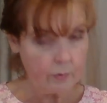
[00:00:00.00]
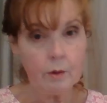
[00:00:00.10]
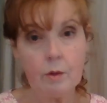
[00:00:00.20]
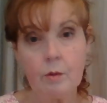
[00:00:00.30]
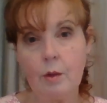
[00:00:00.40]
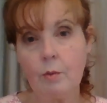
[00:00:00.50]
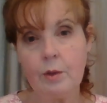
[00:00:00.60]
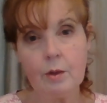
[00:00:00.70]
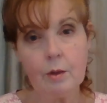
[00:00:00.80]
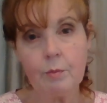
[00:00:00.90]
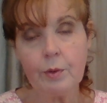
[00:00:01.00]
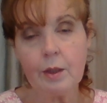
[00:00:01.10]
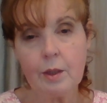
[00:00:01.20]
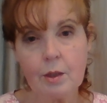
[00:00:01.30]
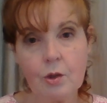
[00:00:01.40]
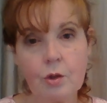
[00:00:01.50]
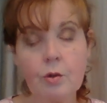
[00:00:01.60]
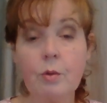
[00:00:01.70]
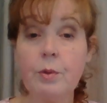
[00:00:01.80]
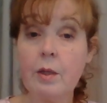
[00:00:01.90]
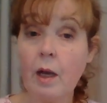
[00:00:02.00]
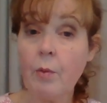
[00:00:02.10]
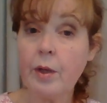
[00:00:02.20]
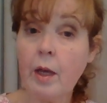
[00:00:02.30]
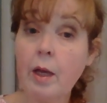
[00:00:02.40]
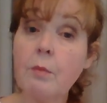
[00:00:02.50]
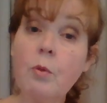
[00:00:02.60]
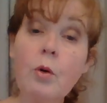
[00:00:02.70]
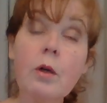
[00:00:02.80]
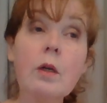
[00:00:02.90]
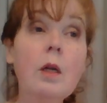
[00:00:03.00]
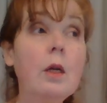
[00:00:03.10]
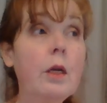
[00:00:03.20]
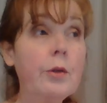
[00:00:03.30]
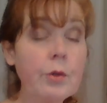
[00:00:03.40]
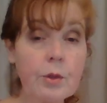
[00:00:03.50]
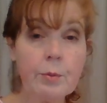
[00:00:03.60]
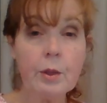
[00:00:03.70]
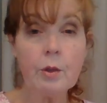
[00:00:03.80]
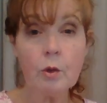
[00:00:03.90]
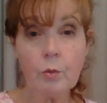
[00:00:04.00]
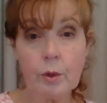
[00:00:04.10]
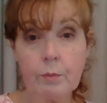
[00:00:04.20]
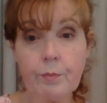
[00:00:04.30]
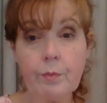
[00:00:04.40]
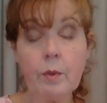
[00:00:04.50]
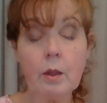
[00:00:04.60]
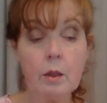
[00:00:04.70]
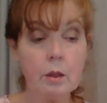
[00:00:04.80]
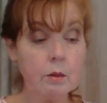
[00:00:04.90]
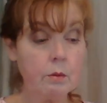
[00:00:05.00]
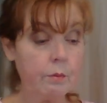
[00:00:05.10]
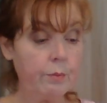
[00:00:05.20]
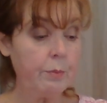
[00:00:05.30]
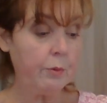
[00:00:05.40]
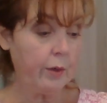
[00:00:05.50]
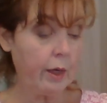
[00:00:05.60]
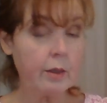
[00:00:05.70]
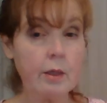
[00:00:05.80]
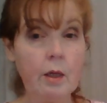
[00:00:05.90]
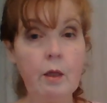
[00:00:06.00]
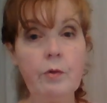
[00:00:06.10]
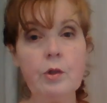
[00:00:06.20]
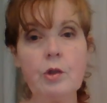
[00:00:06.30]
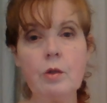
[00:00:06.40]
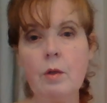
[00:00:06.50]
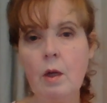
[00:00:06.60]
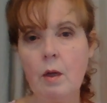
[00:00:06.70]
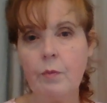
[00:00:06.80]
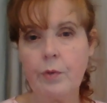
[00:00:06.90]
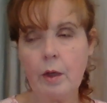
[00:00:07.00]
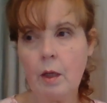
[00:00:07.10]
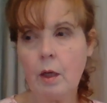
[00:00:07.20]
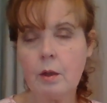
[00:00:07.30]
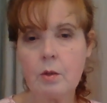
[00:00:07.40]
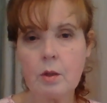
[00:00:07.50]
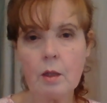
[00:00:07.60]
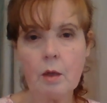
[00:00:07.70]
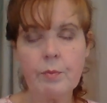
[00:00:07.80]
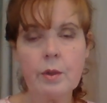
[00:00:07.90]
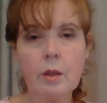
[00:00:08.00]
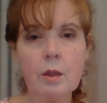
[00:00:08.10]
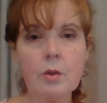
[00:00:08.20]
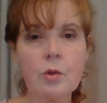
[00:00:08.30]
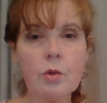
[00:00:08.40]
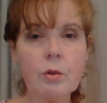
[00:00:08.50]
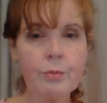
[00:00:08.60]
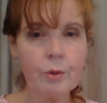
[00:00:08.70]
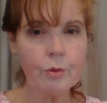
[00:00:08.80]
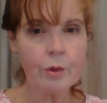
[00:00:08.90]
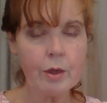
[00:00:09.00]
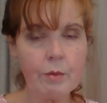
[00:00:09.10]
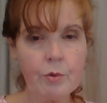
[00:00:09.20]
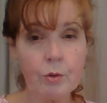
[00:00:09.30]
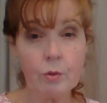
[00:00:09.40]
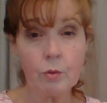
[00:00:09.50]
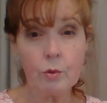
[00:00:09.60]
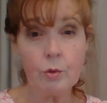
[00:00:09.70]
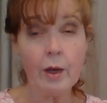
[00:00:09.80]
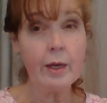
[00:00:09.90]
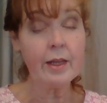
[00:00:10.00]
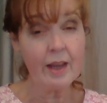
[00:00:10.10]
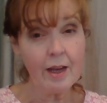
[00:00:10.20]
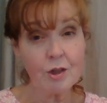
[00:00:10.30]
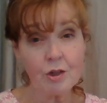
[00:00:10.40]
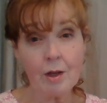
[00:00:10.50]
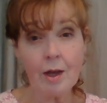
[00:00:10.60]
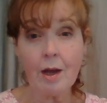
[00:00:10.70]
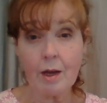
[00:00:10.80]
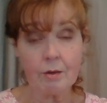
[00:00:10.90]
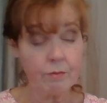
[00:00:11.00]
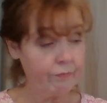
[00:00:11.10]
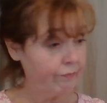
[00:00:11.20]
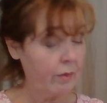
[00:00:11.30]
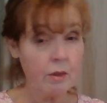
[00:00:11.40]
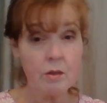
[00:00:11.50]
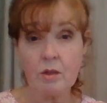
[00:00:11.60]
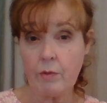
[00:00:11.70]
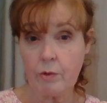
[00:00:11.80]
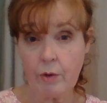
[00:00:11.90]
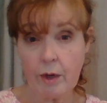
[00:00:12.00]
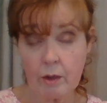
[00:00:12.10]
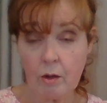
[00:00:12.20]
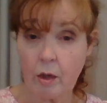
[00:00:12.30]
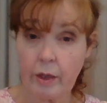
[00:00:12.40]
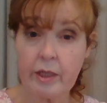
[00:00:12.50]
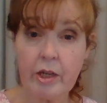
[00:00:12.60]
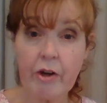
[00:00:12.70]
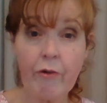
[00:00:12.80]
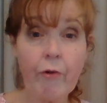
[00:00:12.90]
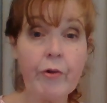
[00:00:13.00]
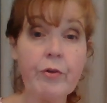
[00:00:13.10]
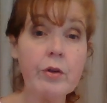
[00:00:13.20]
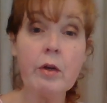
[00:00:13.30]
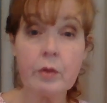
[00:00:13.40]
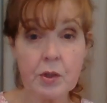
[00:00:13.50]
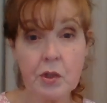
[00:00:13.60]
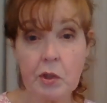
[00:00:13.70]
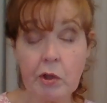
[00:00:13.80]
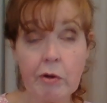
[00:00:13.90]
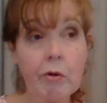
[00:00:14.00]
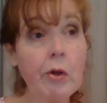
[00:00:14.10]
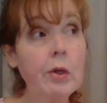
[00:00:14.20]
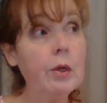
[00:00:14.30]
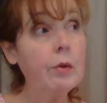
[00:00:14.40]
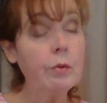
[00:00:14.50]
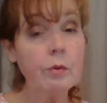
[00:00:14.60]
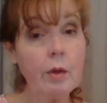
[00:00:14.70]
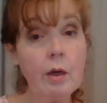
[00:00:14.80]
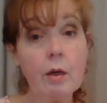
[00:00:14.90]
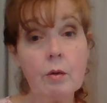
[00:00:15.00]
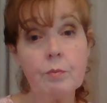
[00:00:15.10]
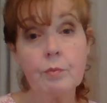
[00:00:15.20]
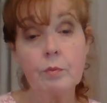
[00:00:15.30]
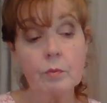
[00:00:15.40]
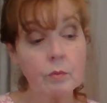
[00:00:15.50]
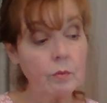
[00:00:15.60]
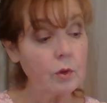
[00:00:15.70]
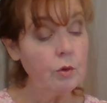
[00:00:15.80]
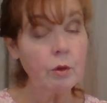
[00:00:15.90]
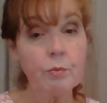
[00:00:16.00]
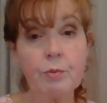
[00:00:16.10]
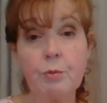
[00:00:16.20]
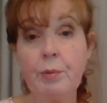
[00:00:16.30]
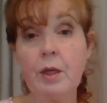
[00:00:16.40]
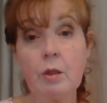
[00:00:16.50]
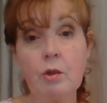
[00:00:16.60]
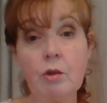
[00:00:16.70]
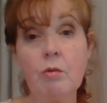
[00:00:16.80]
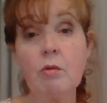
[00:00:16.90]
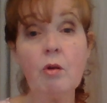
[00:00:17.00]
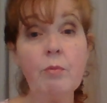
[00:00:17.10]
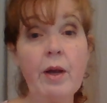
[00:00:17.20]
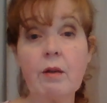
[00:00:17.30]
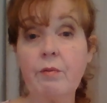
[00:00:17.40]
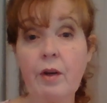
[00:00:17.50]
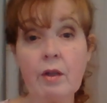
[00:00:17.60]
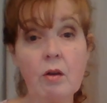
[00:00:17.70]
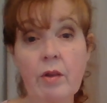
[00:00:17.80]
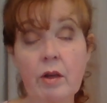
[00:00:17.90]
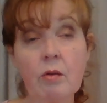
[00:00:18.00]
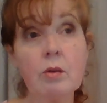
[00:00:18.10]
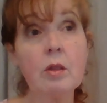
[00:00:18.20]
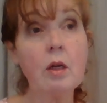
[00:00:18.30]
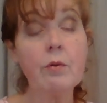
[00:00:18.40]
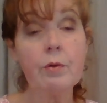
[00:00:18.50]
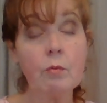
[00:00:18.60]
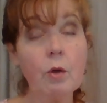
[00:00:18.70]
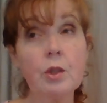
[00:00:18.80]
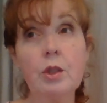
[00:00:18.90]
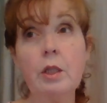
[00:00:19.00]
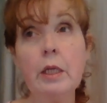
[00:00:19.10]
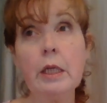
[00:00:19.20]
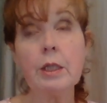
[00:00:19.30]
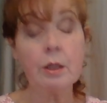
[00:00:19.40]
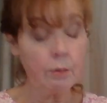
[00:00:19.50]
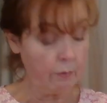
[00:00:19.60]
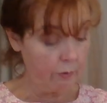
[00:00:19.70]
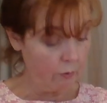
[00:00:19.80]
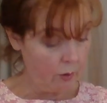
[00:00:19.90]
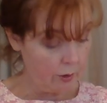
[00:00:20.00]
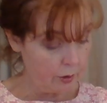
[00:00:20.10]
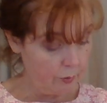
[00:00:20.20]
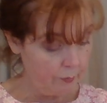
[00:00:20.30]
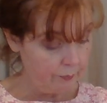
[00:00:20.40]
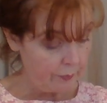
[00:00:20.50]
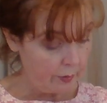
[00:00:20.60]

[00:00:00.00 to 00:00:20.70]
Oh, how we don't pay attention to it. But now we can more. It used to be, you know, when uh, people that had television, they had to stay up because a certain program you could you had to catch it at seven or eight o'clock at night, or you'd never see it again. Well, now you can pick and choose, go back and find all that old stuff, and watch it any time if you want to.